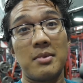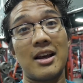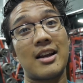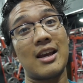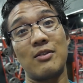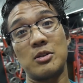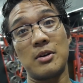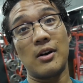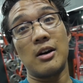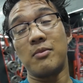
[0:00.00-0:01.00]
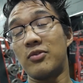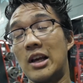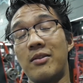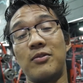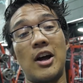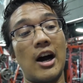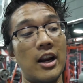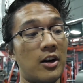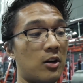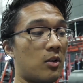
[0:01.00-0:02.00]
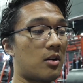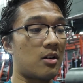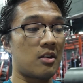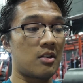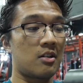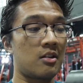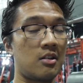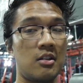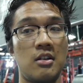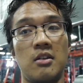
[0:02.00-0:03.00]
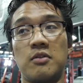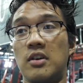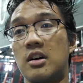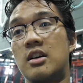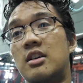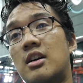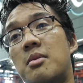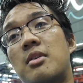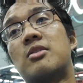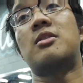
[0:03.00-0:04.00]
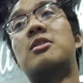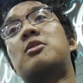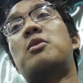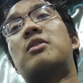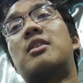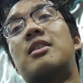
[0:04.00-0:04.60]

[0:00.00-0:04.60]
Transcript: Man, I can't even speak right now. I'm, I'm tired, dude. I'm about to start this over.